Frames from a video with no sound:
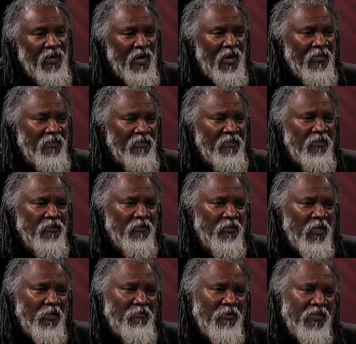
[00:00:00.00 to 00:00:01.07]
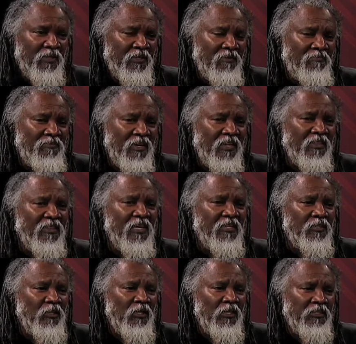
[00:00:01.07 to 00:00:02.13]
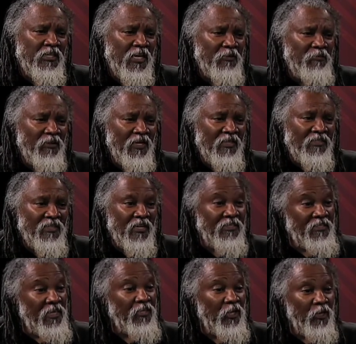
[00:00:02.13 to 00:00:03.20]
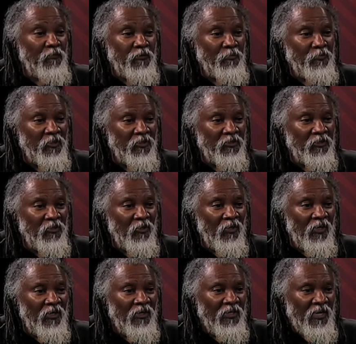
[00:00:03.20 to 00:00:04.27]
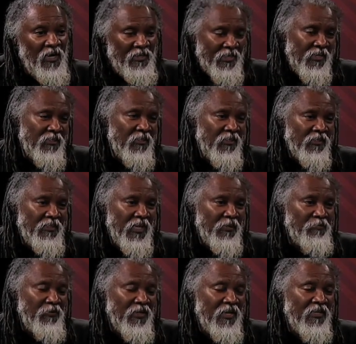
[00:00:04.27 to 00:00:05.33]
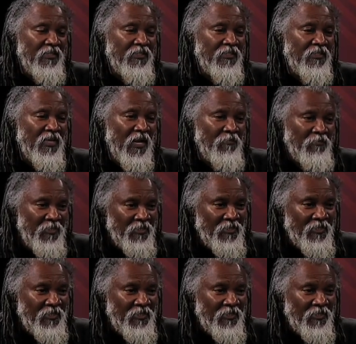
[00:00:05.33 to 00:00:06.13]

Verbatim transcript: And then there's going to be an event that's going to take place at Sankofa Bookstore, and that's going to take place this